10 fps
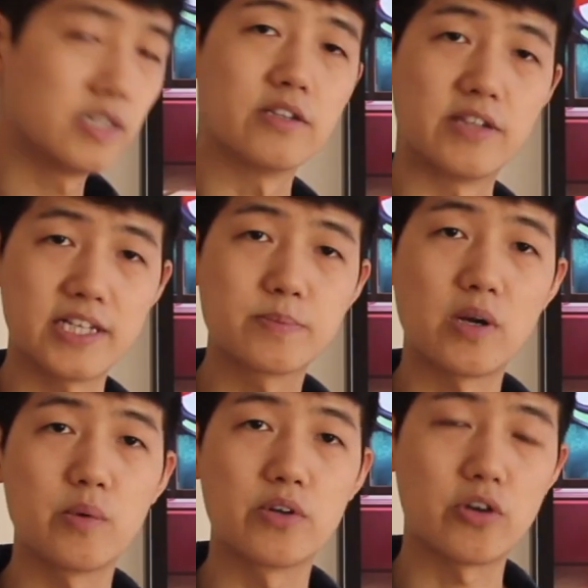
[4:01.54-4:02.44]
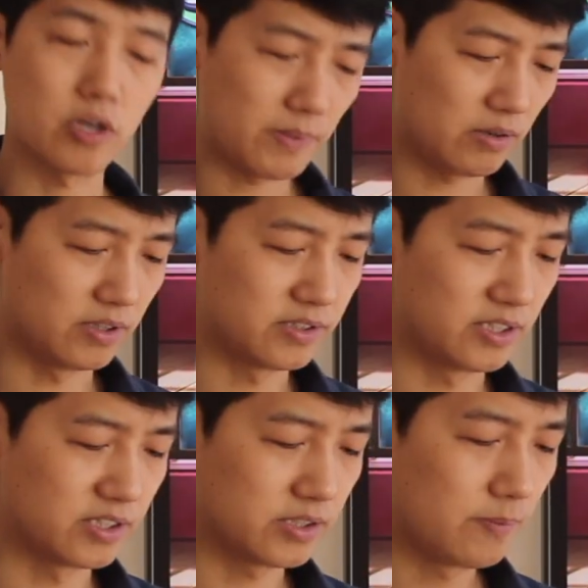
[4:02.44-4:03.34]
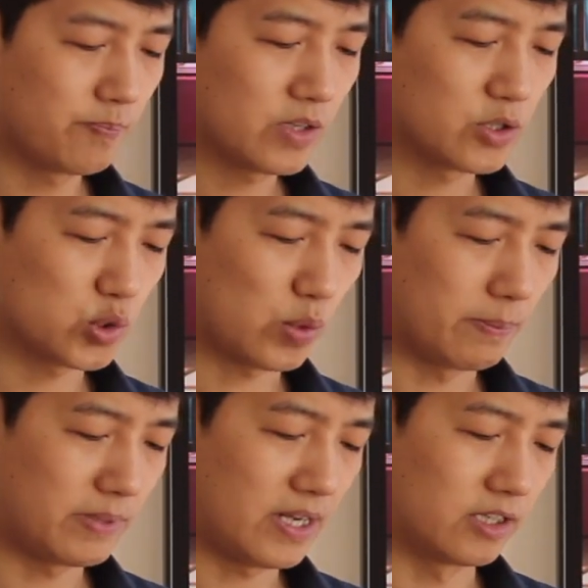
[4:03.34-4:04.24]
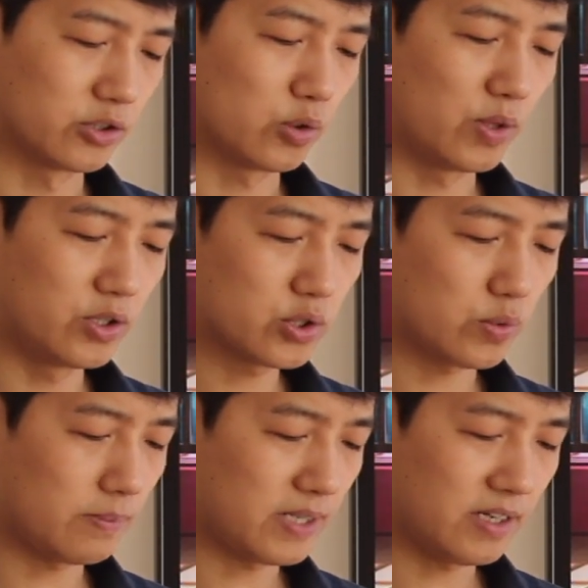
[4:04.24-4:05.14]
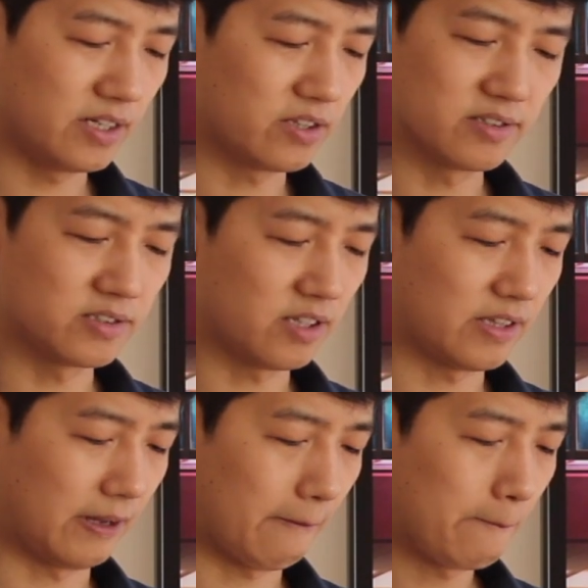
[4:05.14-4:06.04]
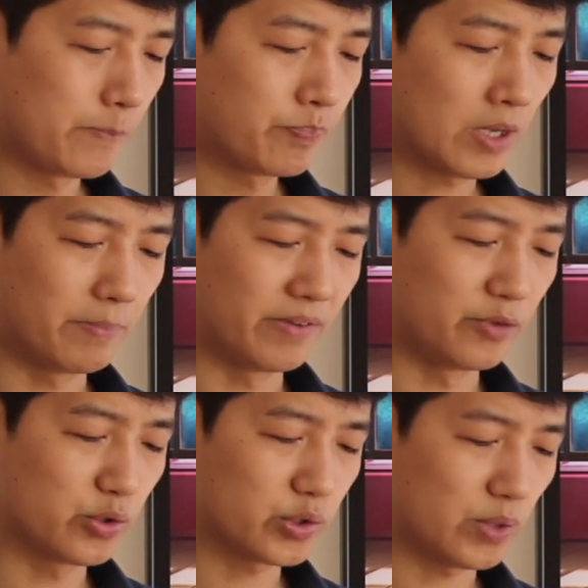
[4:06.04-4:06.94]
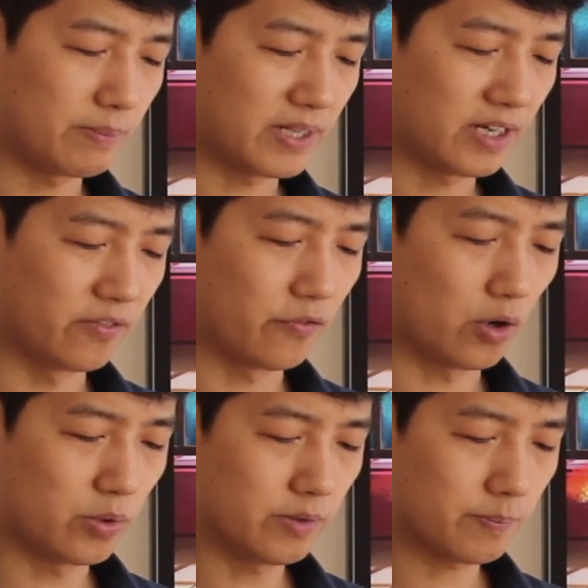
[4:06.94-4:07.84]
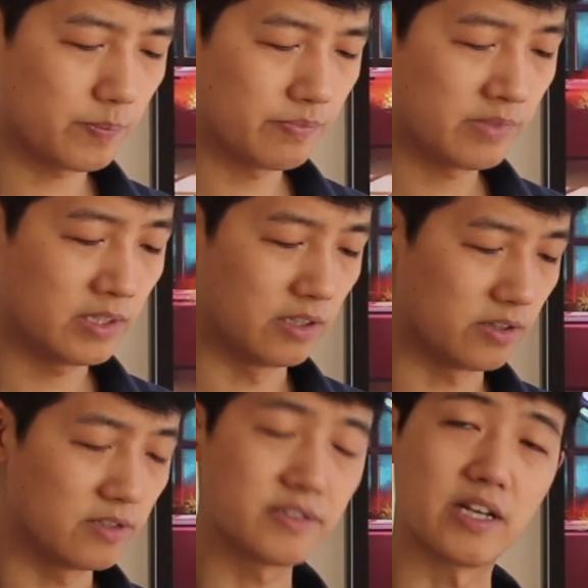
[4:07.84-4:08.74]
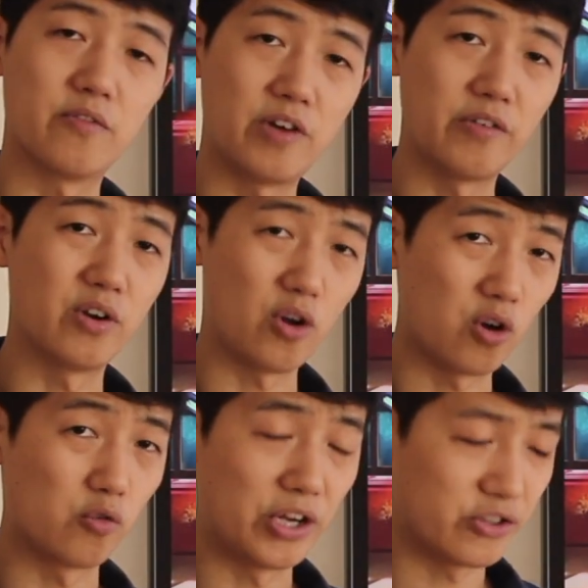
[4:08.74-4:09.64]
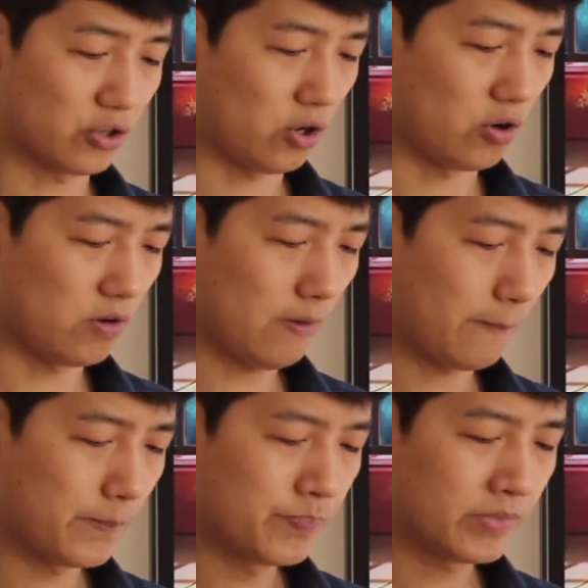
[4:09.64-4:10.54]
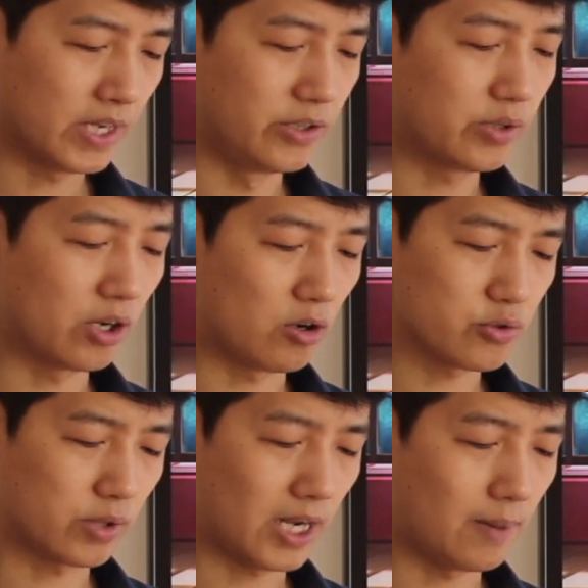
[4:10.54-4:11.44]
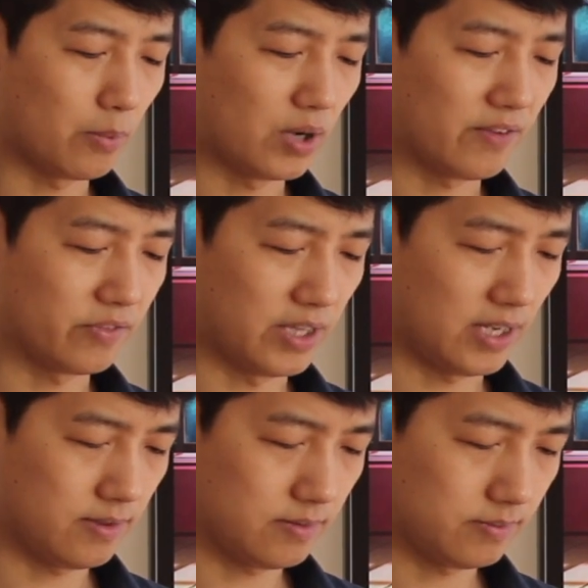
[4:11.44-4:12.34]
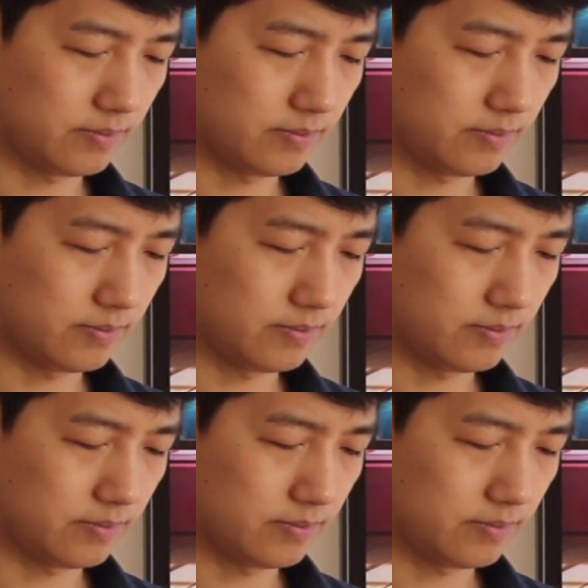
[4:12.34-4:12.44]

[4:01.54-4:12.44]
The next part I want to talk about is his swipe down. So when you swipe down, it does nothing. But if you swipe down and forward, it does like a very long range claw, and you can also combo after that.